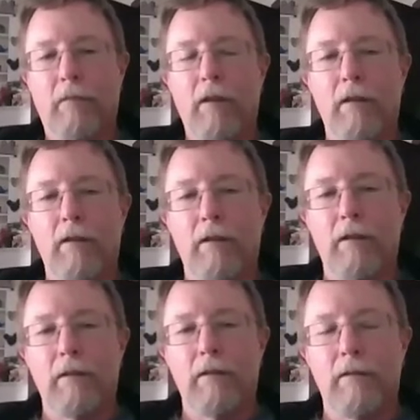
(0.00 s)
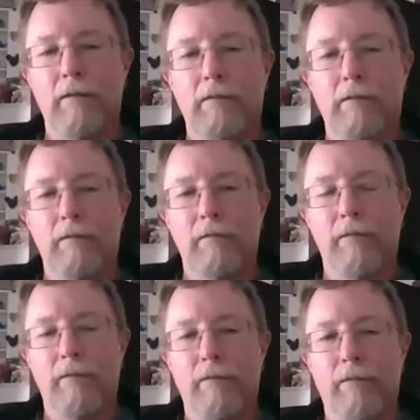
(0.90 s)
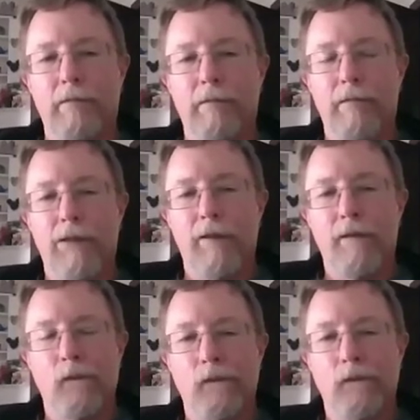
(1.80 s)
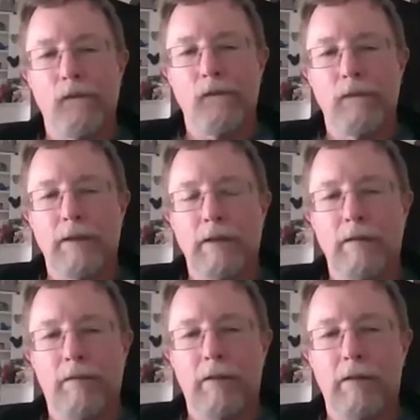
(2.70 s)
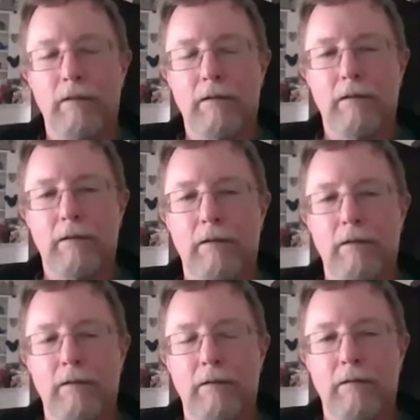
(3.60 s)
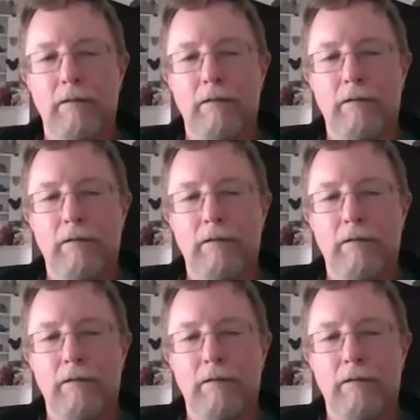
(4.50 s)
No words are spoken by the person on screen.